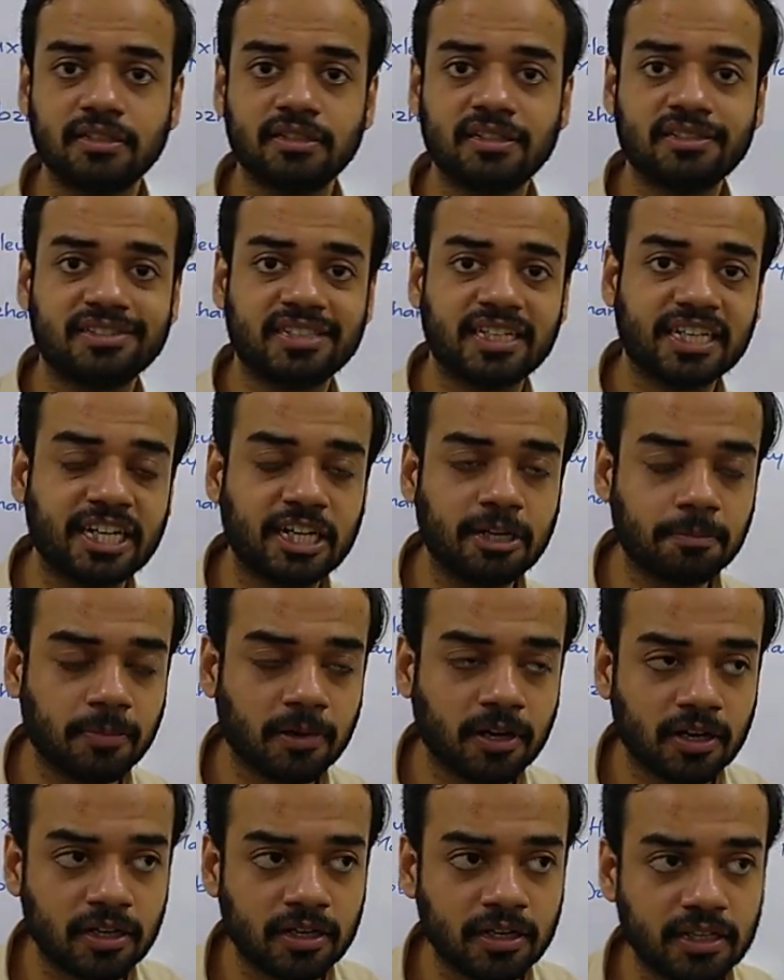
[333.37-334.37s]
The second
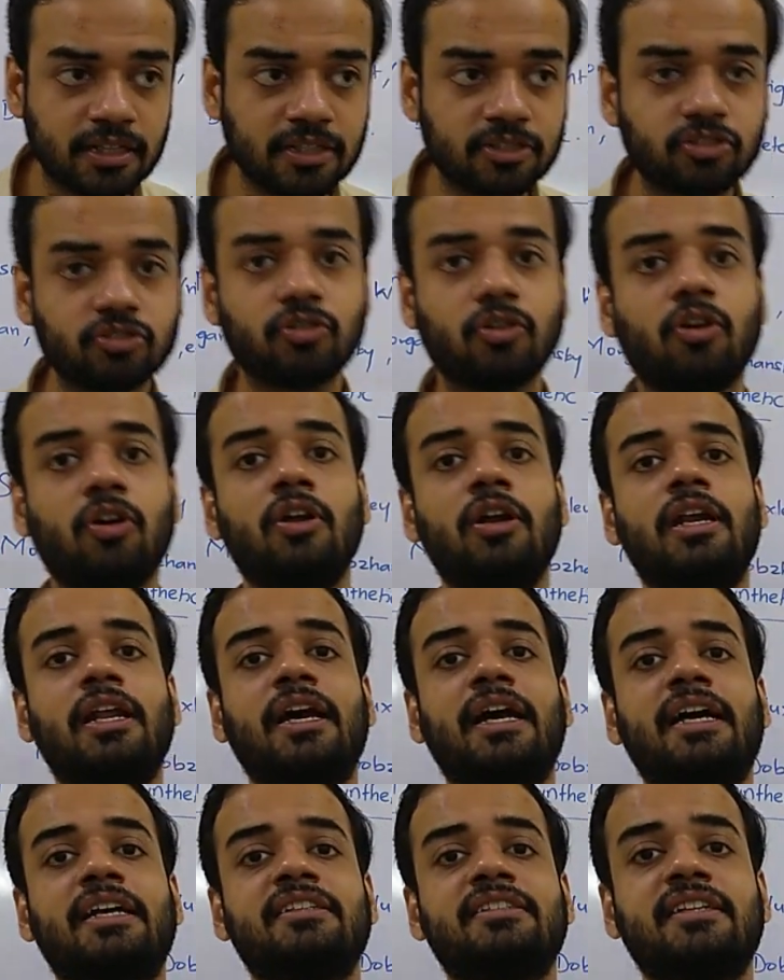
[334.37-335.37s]
part is called
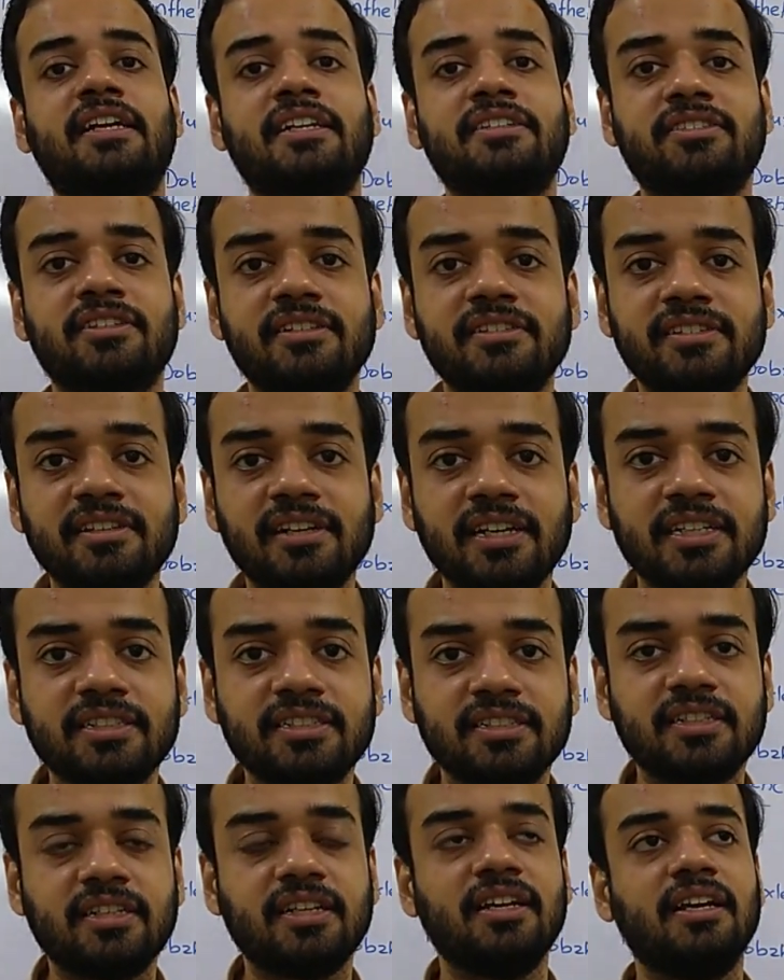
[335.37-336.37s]
as natural
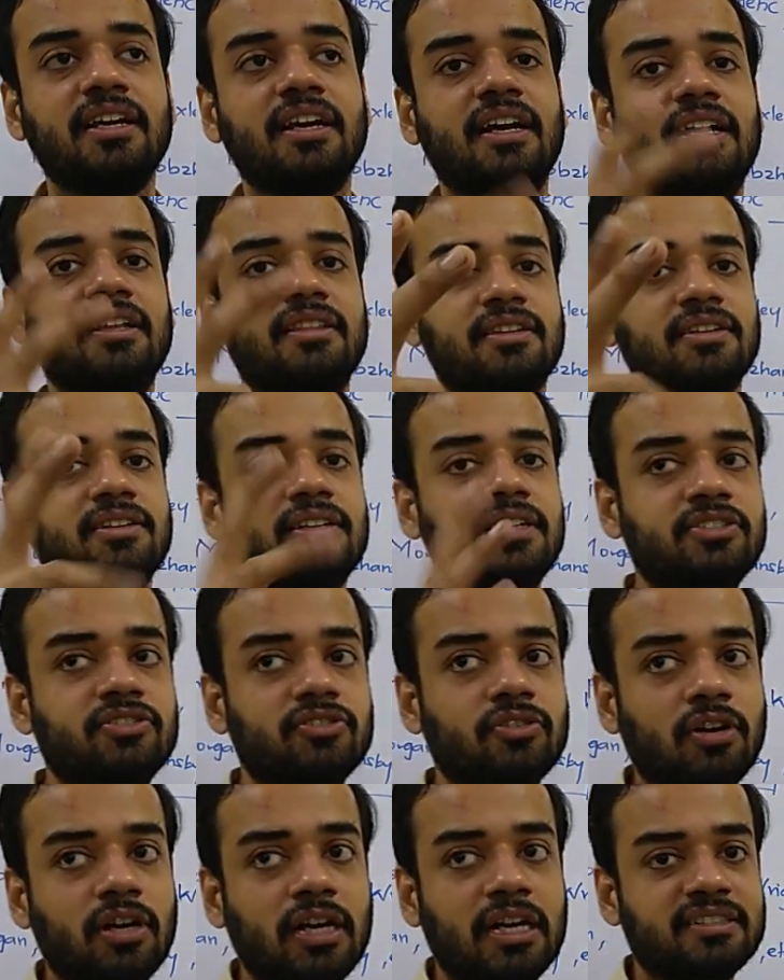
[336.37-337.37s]
selection, and third is
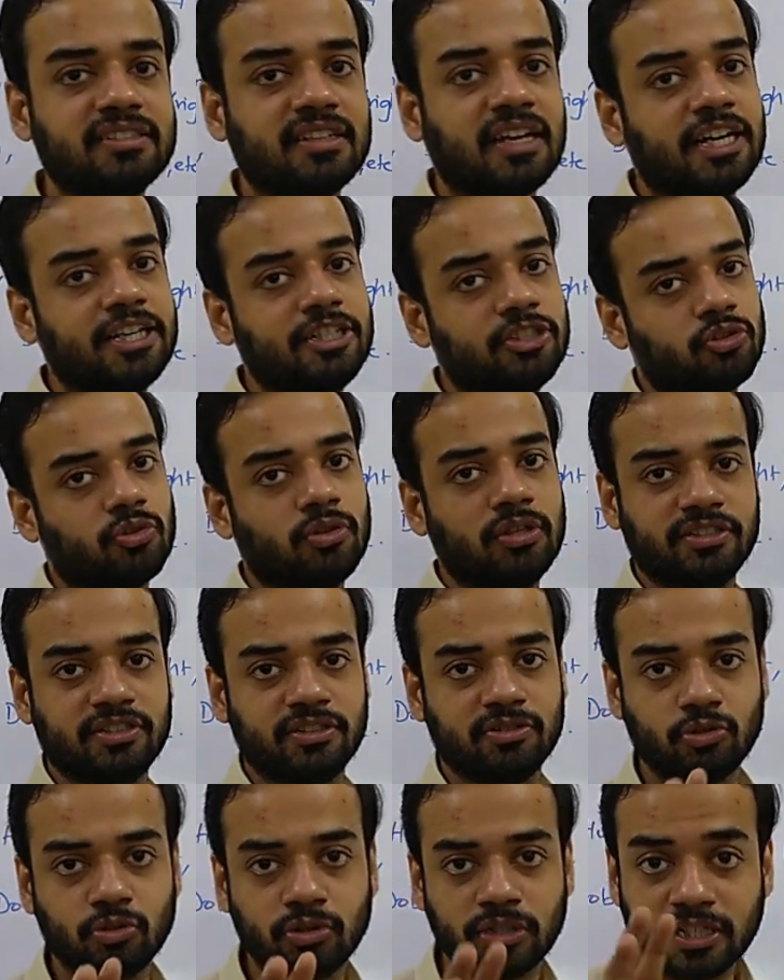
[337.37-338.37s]
called as
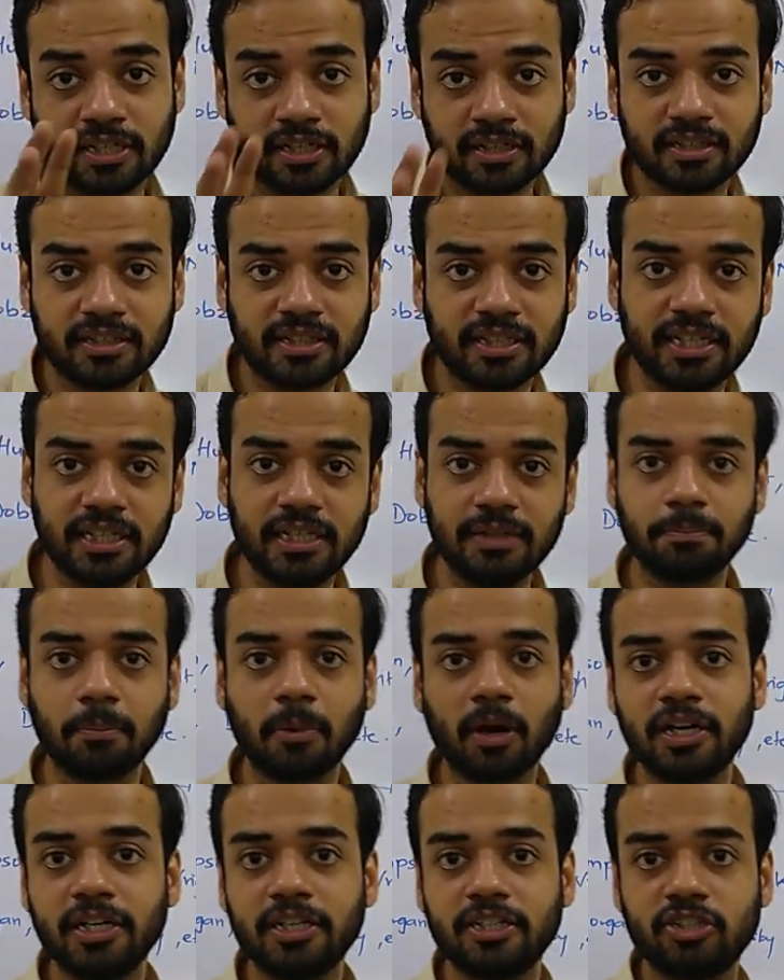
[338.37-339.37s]
isolation. So there are three
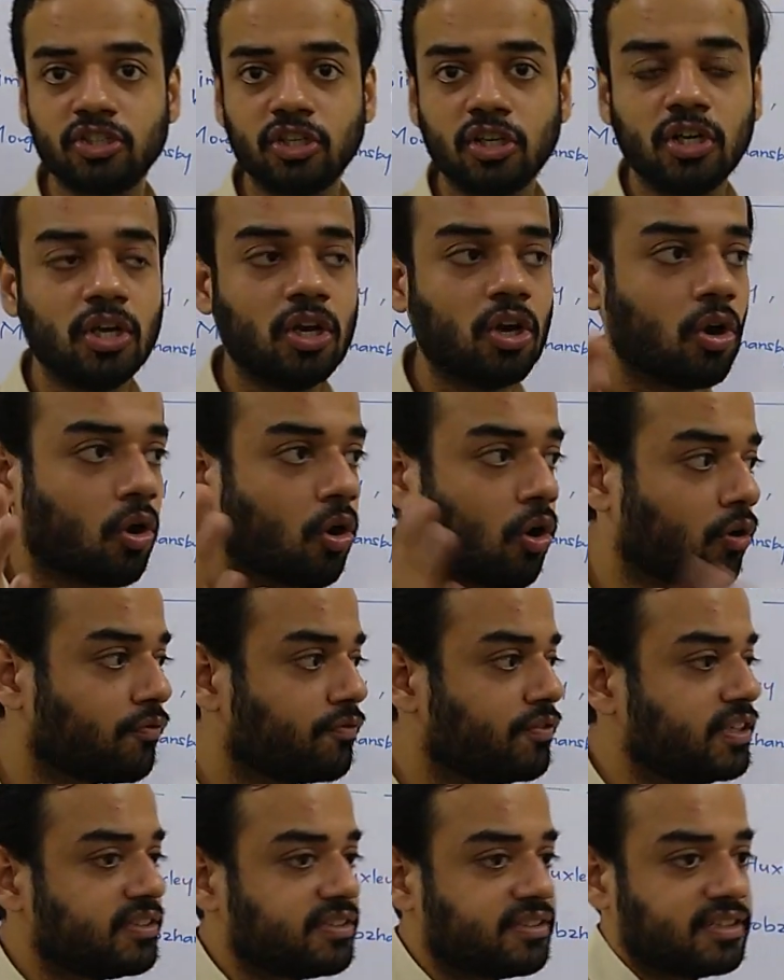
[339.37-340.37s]
parts
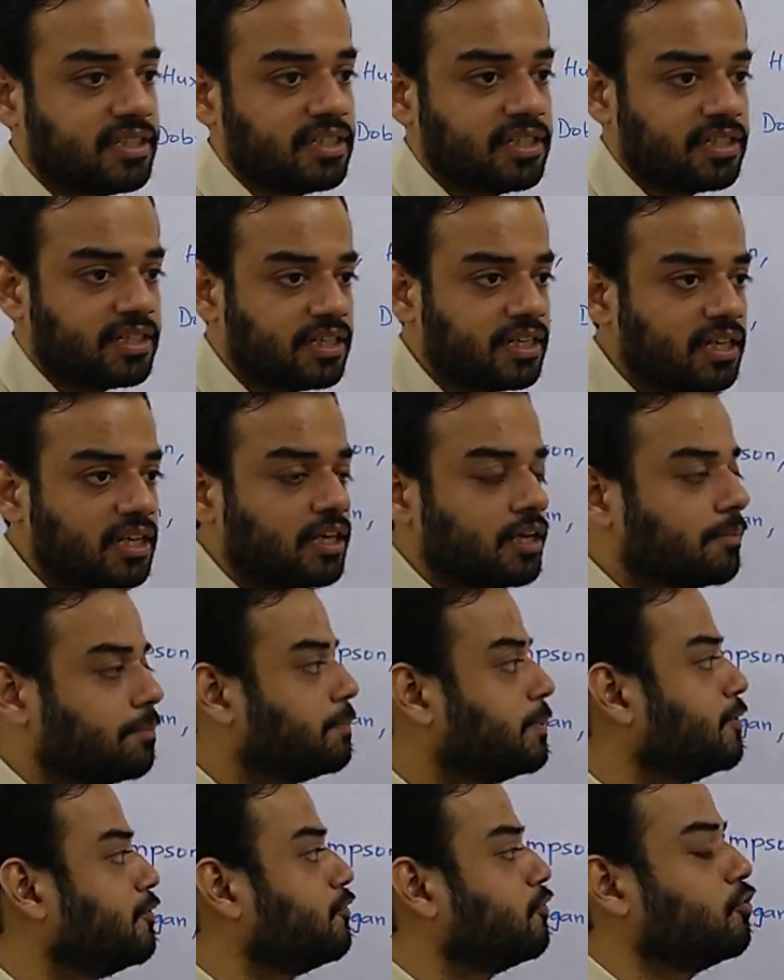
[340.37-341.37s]
of this theory.
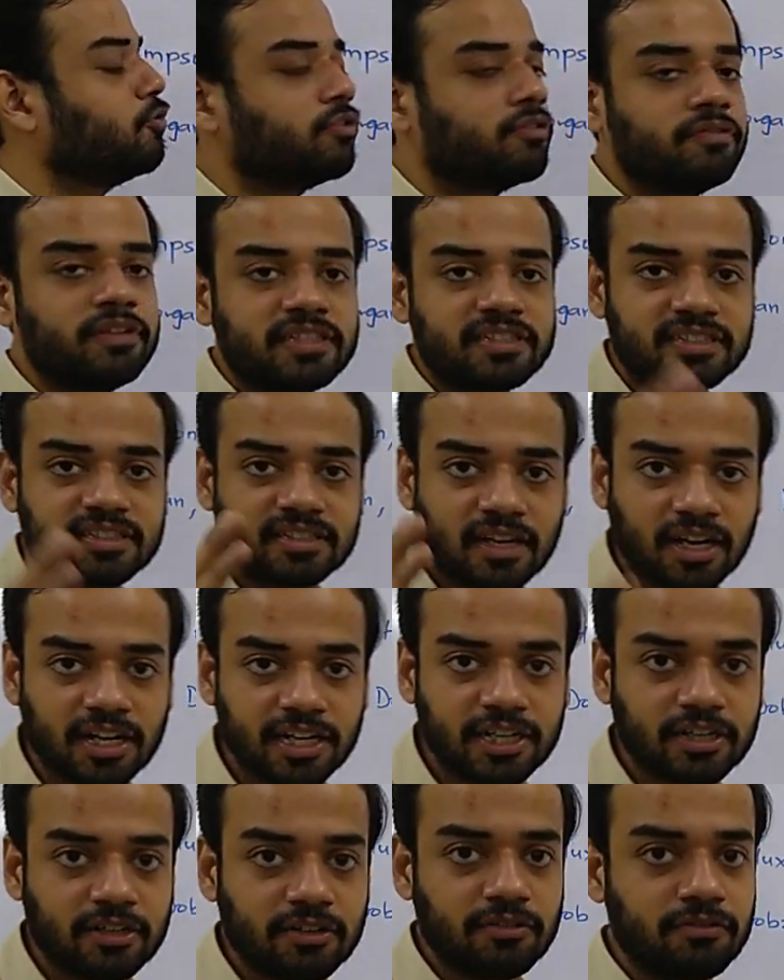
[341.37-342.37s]
Before we
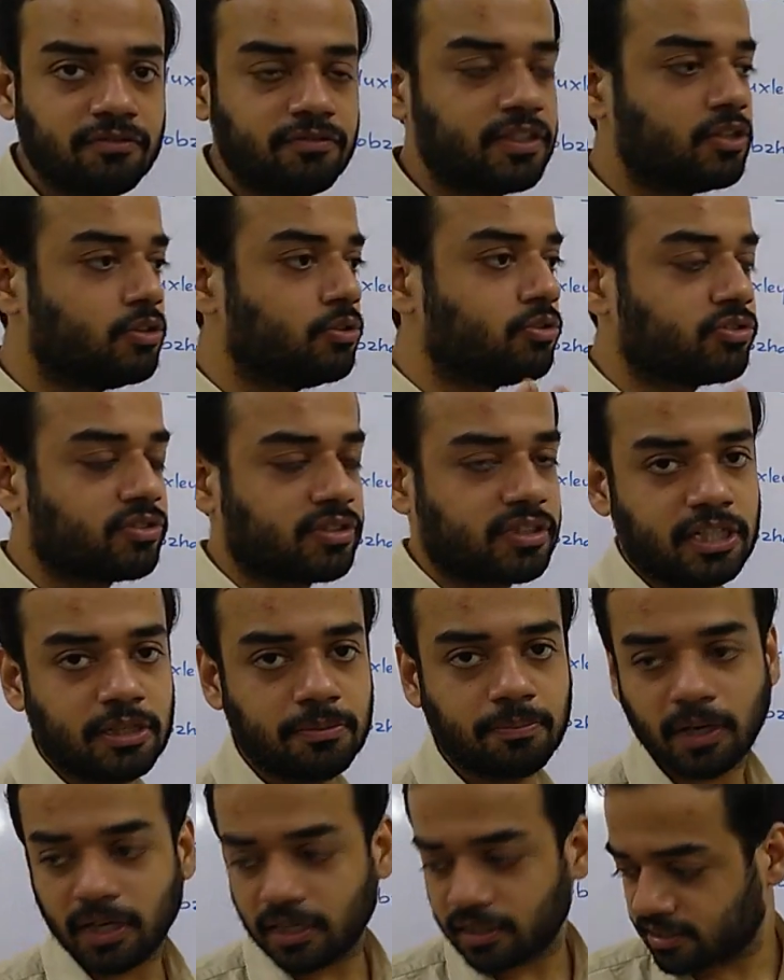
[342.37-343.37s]
start with those
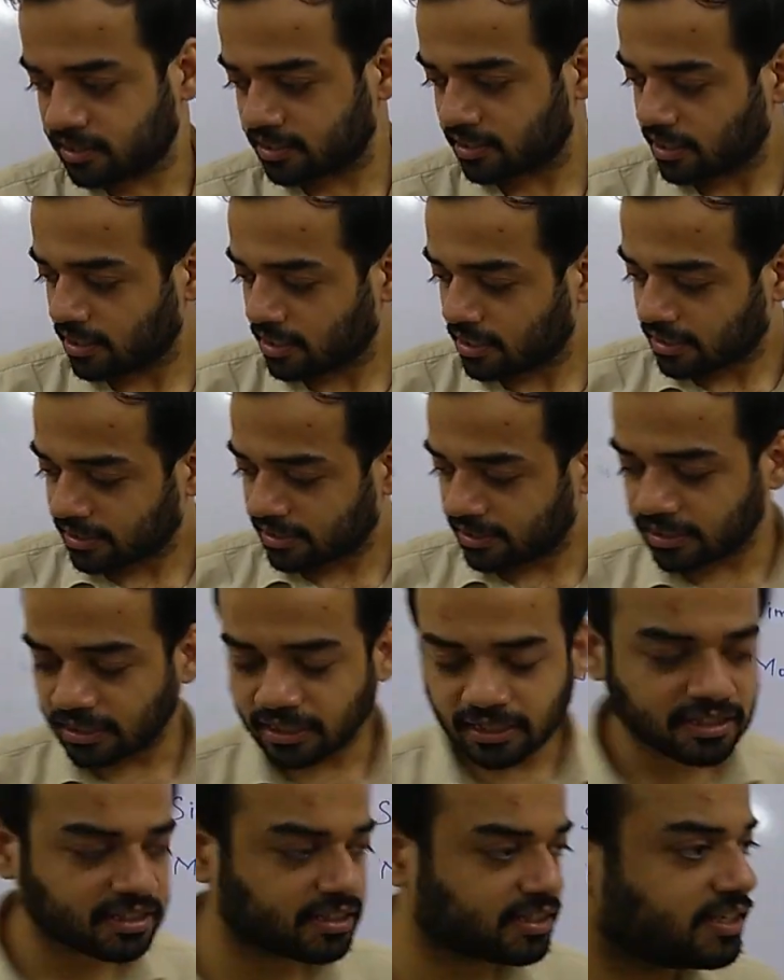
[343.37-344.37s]
three parts, there
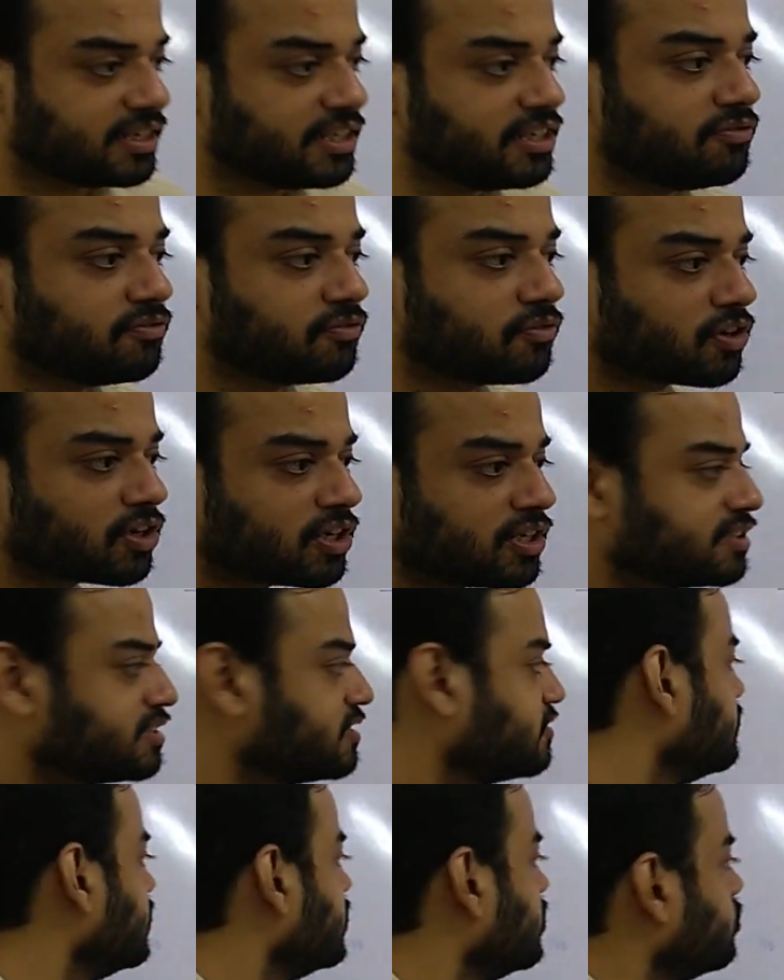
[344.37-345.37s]
are three
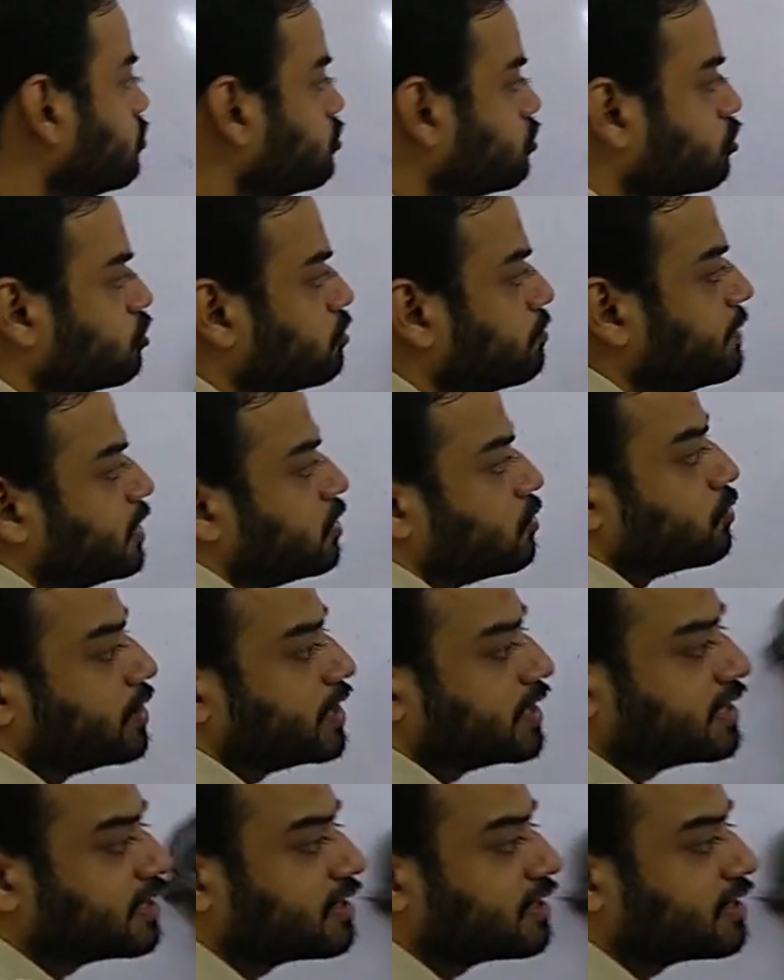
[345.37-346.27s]
words which you should be knowing.